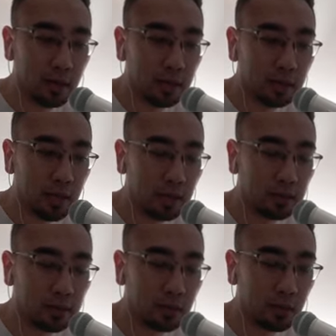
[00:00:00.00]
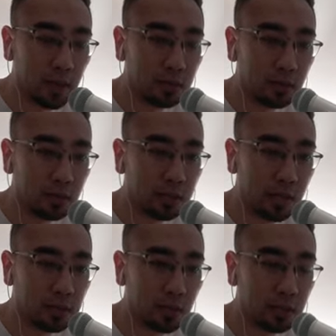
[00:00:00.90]
Test 1 2,
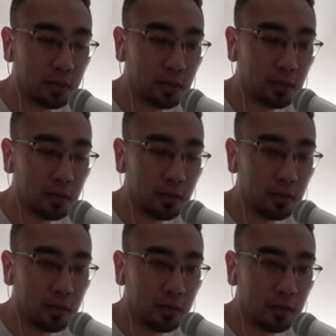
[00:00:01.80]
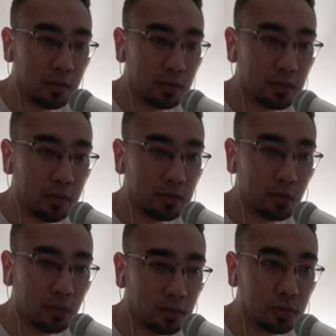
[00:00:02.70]
test 1 2. This is
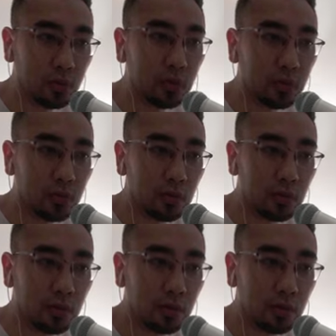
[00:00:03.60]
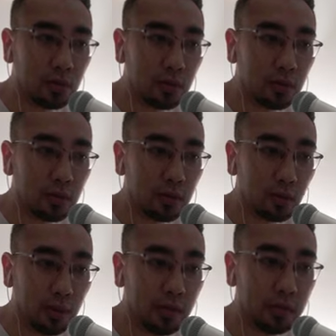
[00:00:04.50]
also
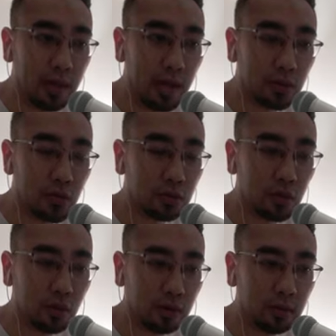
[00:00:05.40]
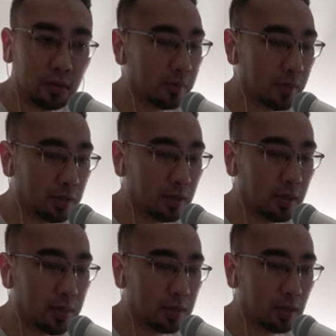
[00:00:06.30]
with the echoes on. Pressing
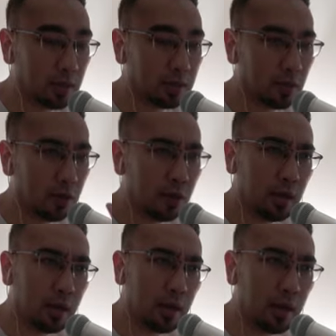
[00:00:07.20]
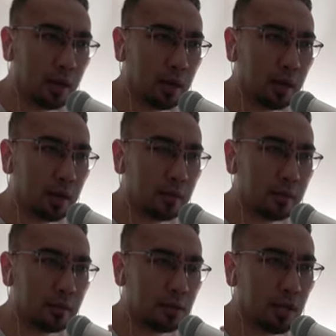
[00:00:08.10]
the button once more.
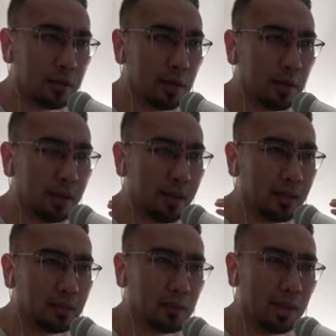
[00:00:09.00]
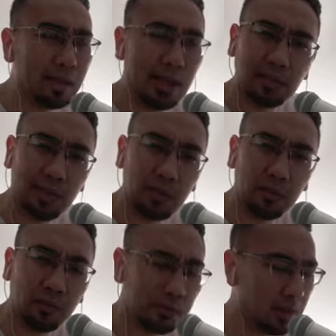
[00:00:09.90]
This time around, I think it's a bit dialed
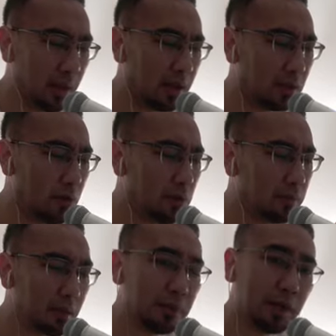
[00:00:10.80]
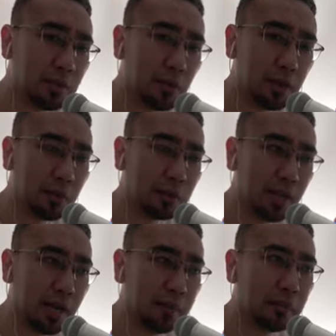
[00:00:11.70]
down, the echo. Pressing one more
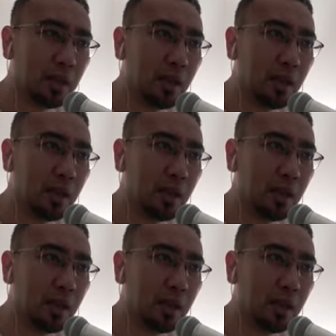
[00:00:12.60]
time.